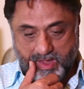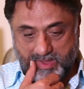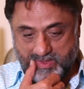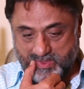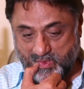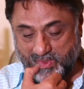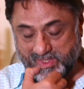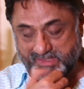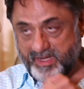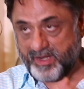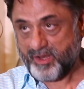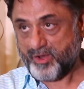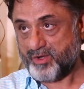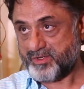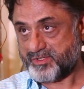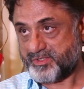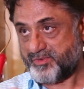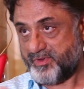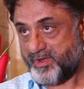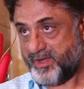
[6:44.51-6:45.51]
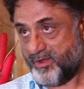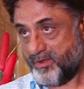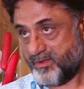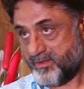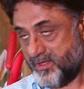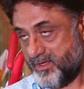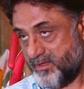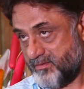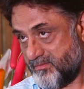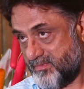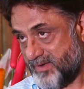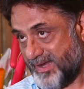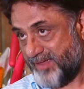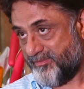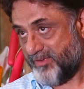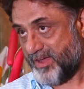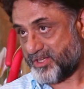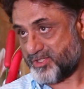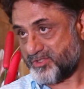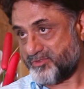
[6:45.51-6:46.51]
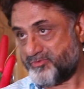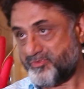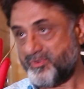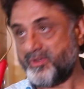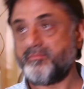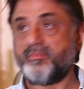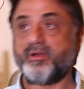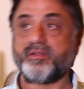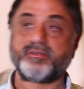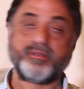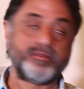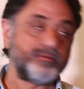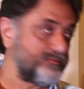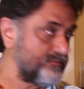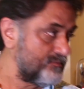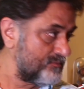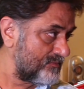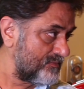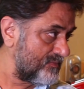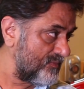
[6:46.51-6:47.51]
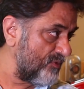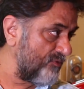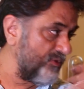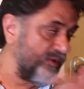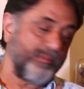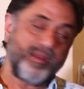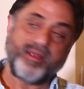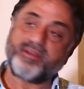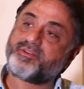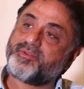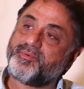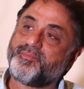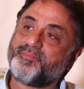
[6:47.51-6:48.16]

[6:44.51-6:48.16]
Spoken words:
So I started concentrating on the live action film until we met.